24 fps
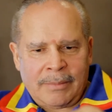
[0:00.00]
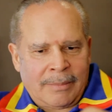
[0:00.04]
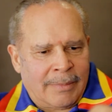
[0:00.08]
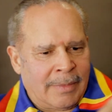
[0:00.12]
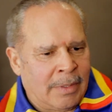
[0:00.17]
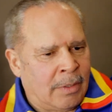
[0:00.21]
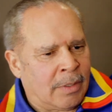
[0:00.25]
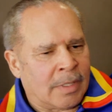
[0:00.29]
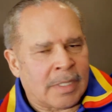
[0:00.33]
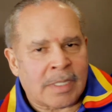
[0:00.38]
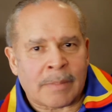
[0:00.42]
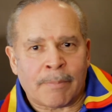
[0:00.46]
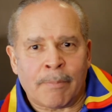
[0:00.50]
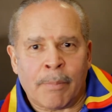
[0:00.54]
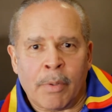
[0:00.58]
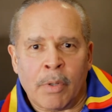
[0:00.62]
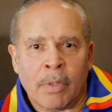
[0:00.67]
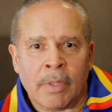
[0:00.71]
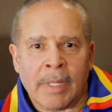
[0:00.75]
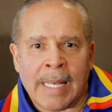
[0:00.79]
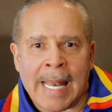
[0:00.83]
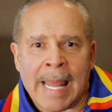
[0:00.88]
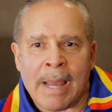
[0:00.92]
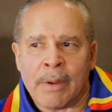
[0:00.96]
You can just
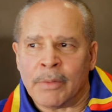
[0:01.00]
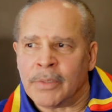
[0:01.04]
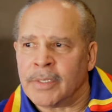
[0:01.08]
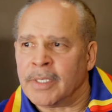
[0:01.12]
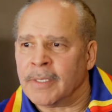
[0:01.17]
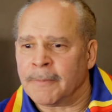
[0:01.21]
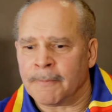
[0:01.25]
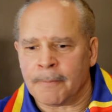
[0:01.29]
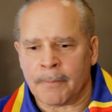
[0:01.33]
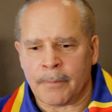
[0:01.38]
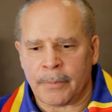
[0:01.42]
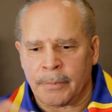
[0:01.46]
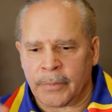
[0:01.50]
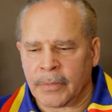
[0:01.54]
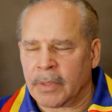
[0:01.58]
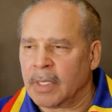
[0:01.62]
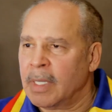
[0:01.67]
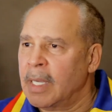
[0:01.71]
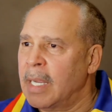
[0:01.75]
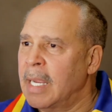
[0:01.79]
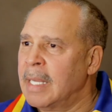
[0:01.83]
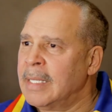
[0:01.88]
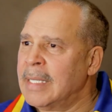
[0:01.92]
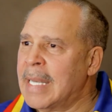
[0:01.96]
pull it out,
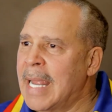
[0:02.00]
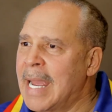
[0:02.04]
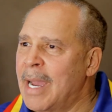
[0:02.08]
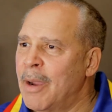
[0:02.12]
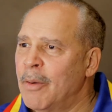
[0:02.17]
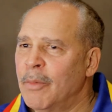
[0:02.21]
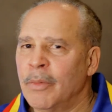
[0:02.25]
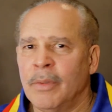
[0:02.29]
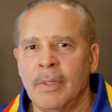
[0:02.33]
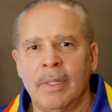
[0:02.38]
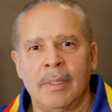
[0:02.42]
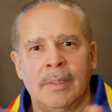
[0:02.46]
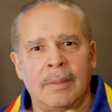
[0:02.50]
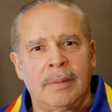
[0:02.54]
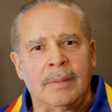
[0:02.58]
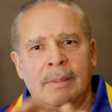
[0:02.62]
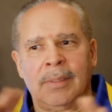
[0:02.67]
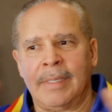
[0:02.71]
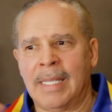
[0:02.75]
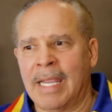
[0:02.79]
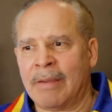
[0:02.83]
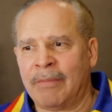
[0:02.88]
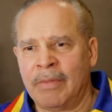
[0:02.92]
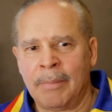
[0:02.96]
and now
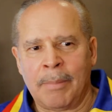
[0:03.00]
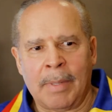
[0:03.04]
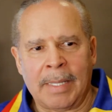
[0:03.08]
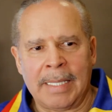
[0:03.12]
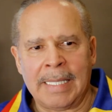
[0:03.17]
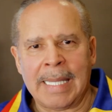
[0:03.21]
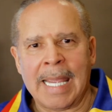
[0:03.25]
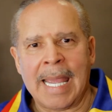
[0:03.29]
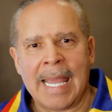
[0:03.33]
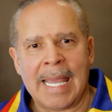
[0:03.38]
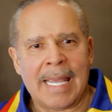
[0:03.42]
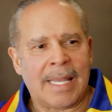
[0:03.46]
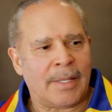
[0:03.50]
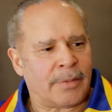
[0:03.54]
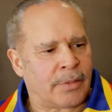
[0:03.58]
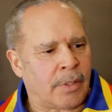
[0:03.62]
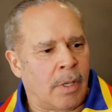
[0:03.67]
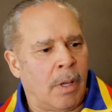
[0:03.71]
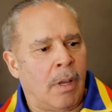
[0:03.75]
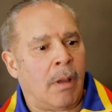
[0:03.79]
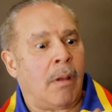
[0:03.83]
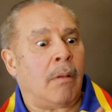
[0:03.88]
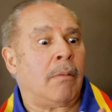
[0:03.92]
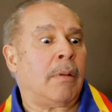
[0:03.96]
everybody has,
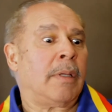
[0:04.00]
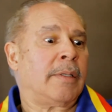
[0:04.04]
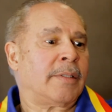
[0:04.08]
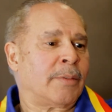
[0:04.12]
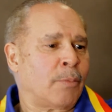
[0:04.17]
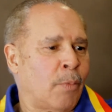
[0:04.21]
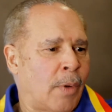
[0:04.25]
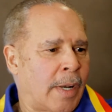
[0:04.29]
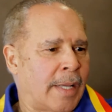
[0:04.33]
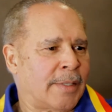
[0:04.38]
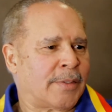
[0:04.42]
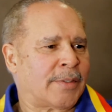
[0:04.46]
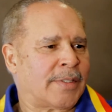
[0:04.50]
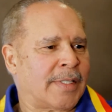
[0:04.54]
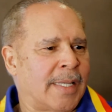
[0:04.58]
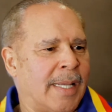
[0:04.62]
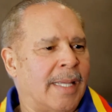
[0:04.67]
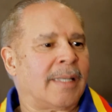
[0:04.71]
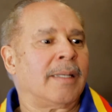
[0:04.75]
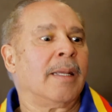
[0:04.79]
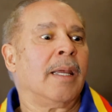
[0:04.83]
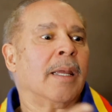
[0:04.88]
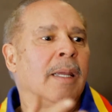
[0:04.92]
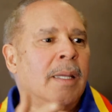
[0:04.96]
oh, this is what I
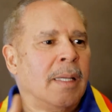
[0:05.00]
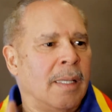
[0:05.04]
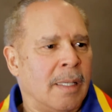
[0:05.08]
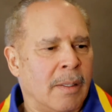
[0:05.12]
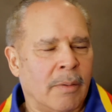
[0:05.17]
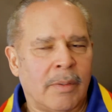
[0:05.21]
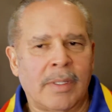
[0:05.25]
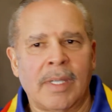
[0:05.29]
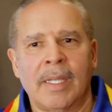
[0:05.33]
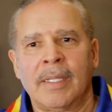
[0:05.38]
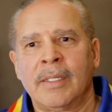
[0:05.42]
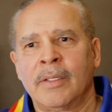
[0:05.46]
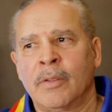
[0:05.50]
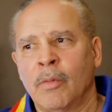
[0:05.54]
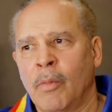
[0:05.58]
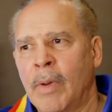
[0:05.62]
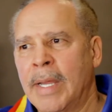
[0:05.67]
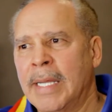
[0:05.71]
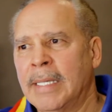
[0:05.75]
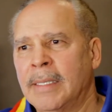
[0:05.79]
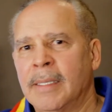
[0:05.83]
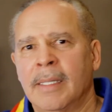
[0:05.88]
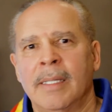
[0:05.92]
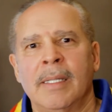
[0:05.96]
said. Okay,
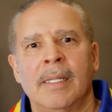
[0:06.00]
great.